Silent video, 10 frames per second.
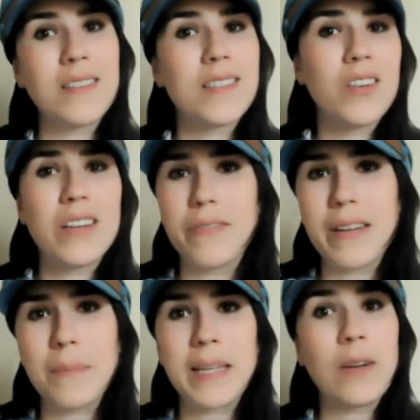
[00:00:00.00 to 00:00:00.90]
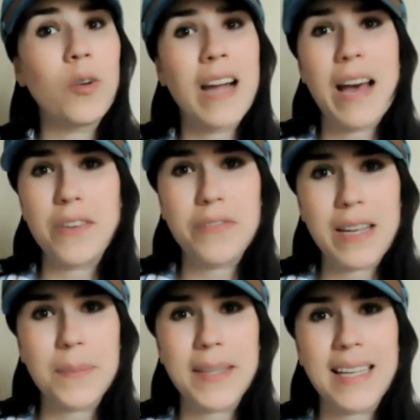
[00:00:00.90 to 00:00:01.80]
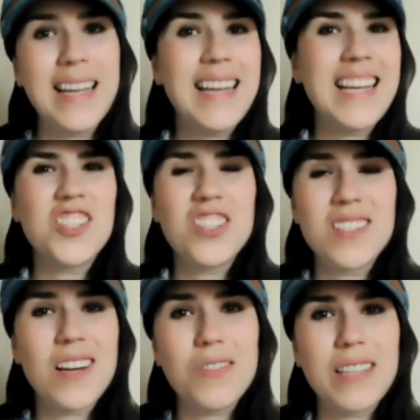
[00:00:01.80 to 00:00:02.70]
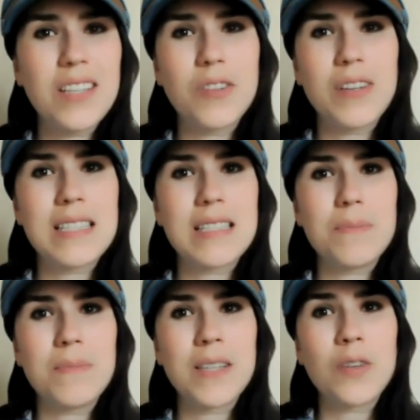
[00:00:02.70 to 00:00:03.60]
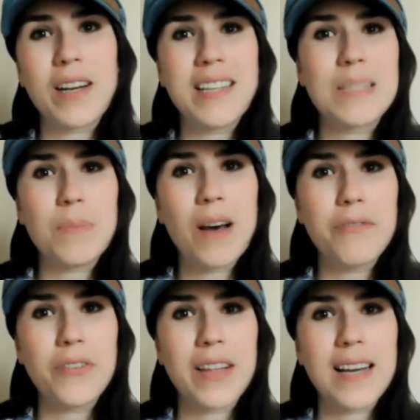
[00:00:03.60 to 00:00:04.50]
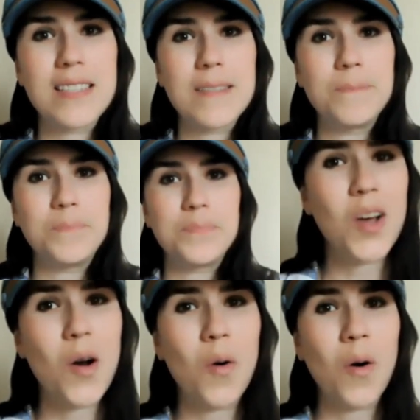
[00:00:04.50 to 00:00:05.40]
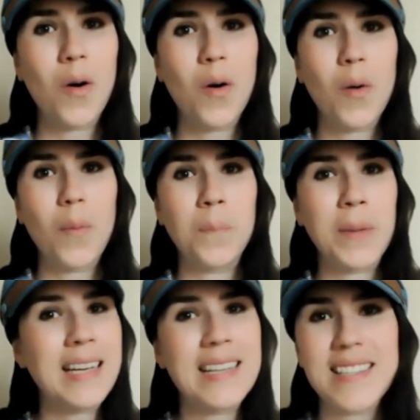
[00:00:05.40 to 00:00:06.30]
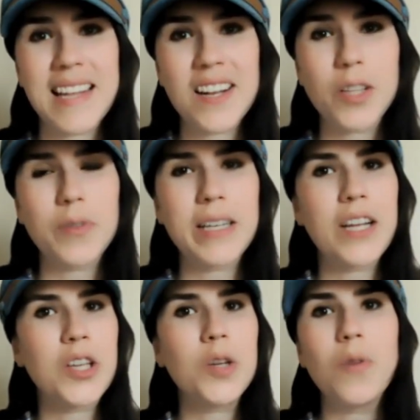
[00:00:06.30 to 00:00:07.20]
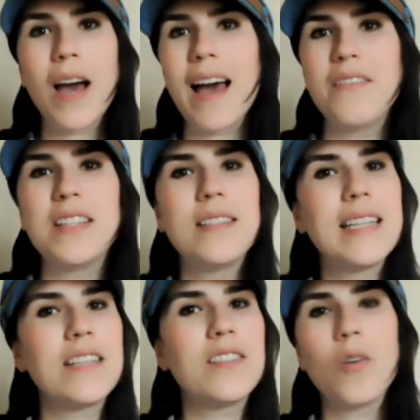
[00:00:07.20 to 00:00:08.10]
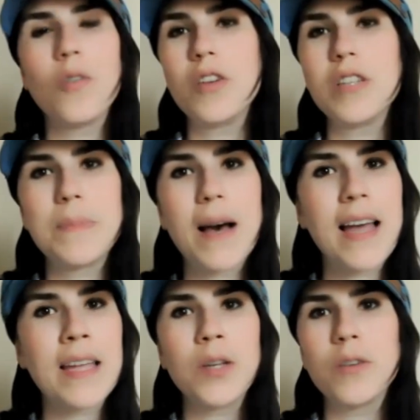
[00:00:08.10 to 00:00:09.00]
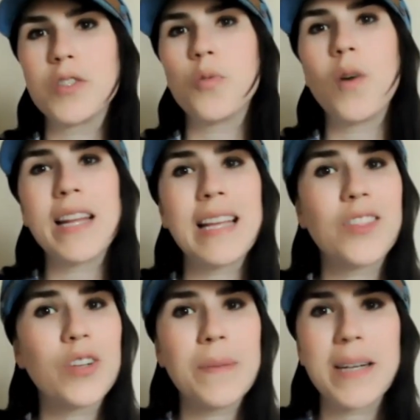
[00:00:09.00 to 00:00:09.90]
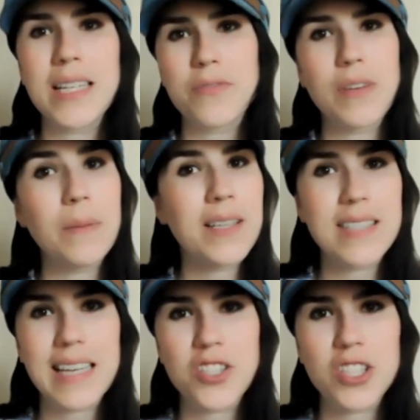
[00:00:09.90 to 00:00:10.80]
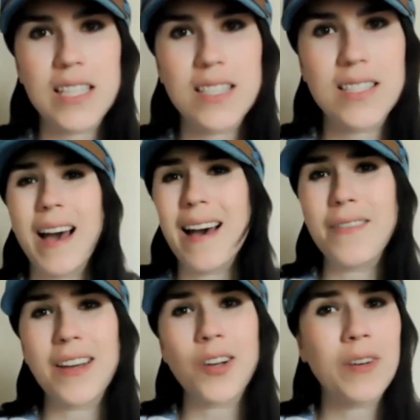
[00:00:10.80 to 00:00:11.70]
starting a family, or have a family, it's just not really the greatest spot for that. So being in Santa Clarita, you have the city so close by. You're 20, 30 minutes from Los Angeles. You have